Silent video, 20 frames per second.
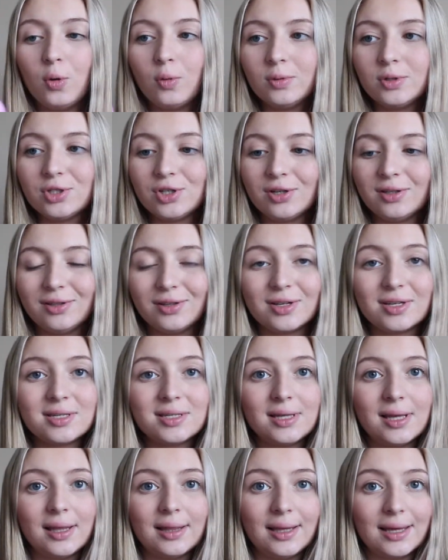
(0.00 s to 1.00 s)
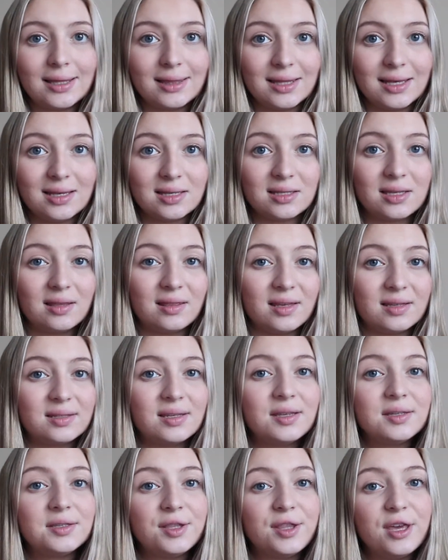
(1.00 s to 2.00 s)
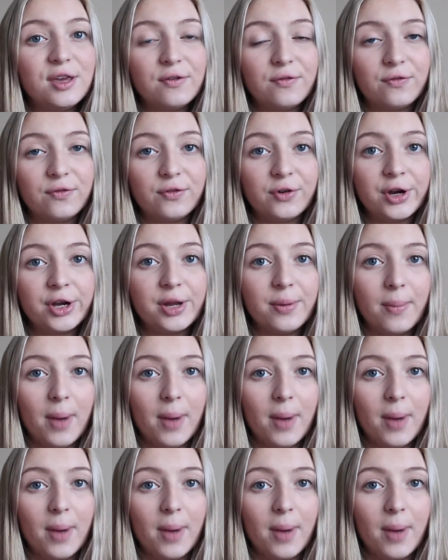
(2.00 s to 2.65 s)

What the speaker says: which looks like this. This is the Frida